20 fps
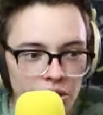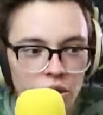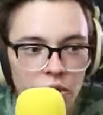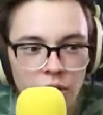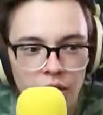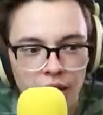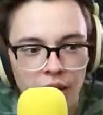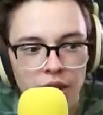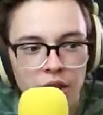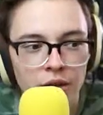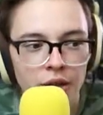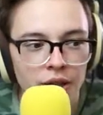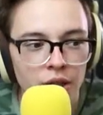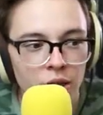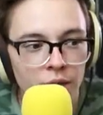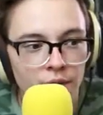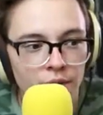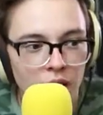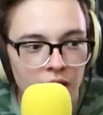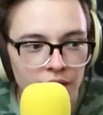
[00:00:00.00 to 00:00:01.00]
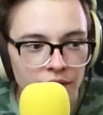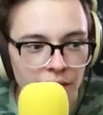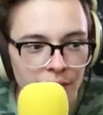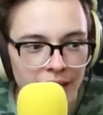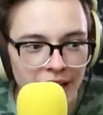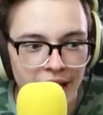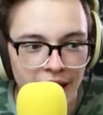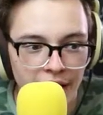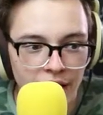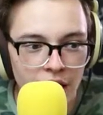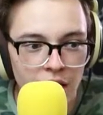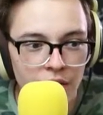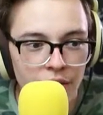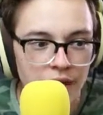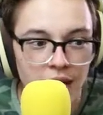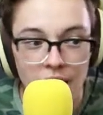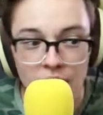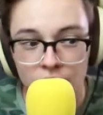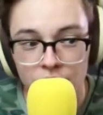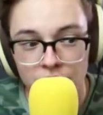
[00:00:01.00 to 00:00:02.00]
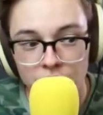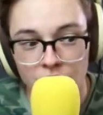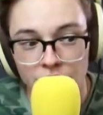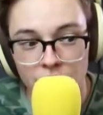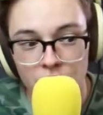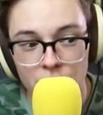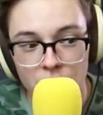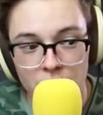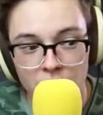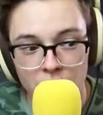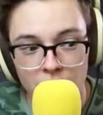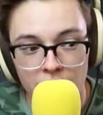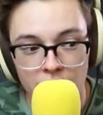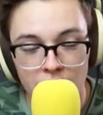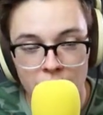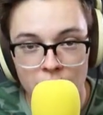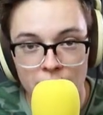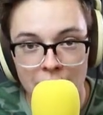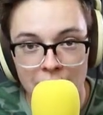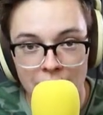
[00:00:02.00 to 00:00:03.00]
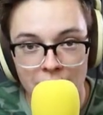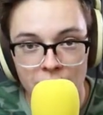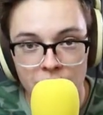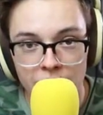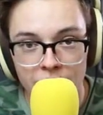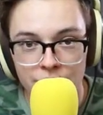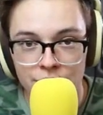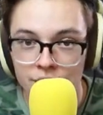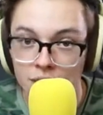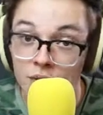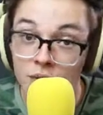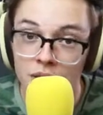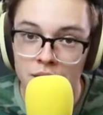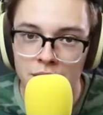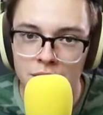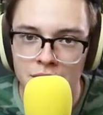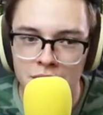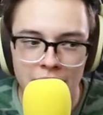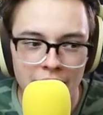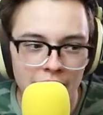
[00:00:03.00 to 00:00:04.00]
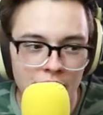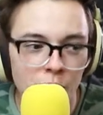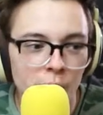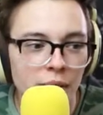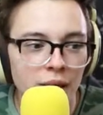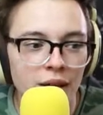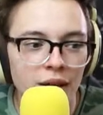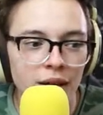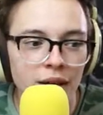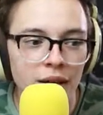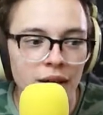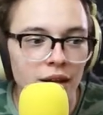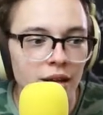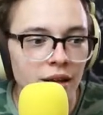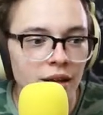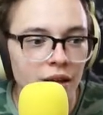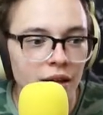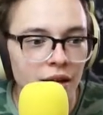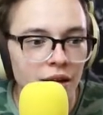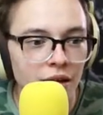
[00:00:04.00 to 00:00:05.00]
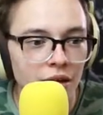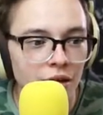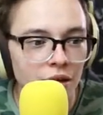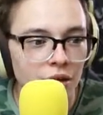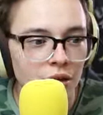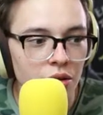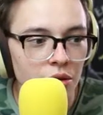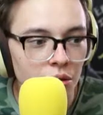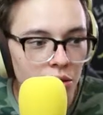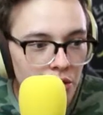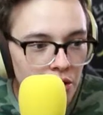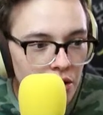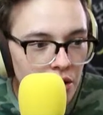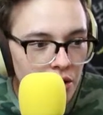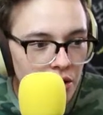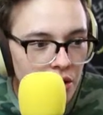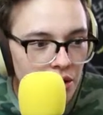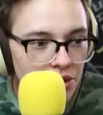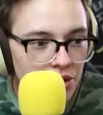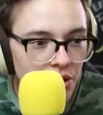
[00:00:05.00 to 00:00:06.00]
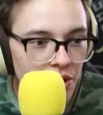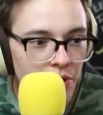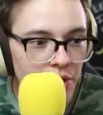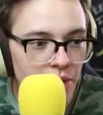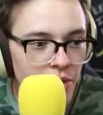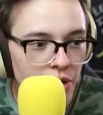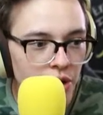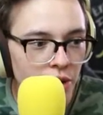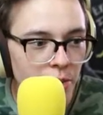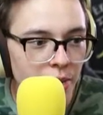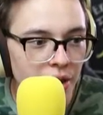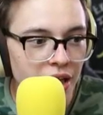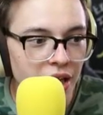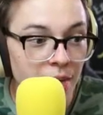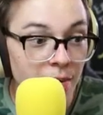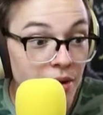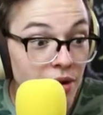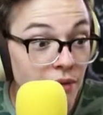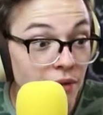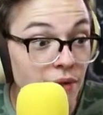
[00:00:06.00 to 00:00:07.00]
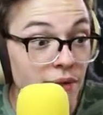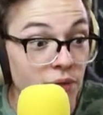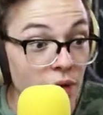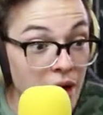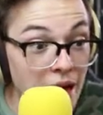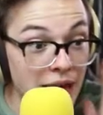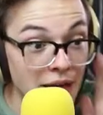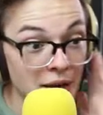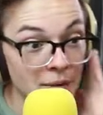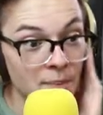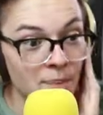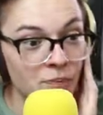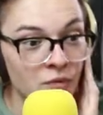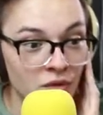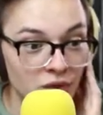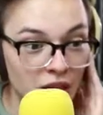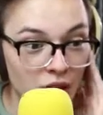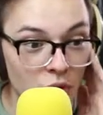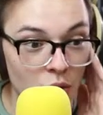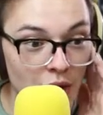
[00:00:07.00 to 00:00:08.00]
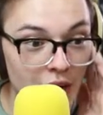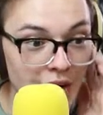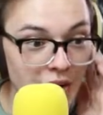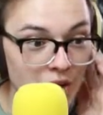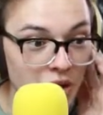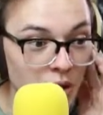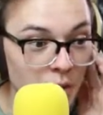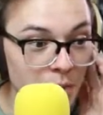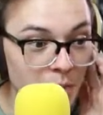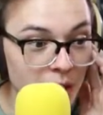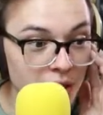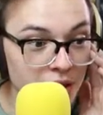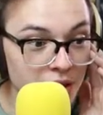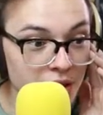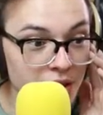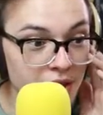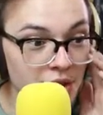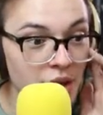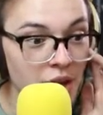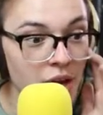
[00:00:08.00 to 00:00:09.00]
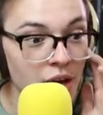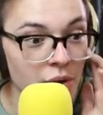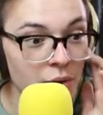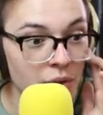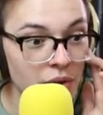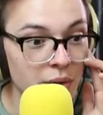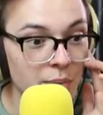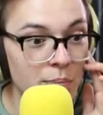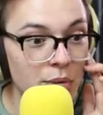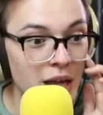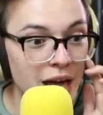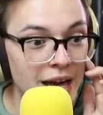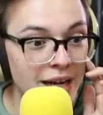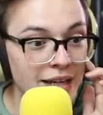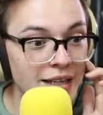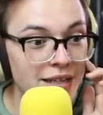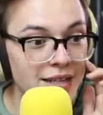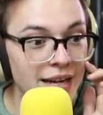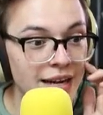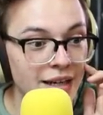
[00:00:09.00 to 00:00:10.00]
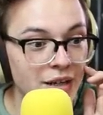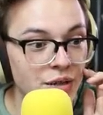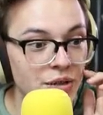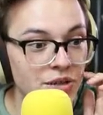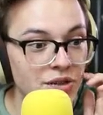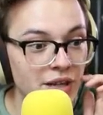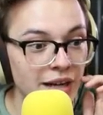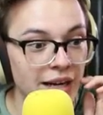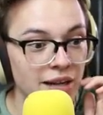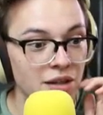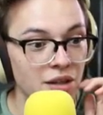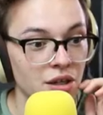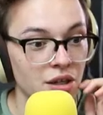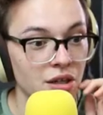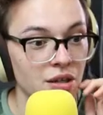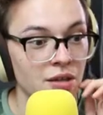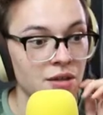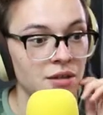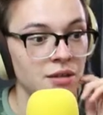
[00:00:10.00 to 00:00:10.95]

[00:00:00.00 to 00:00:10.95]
You are including her friend from the get-go. Not only are you buying drinks for the one you want to nail, but also for her behemoth of a friend that grinds her bunions with a Black & Decker sander.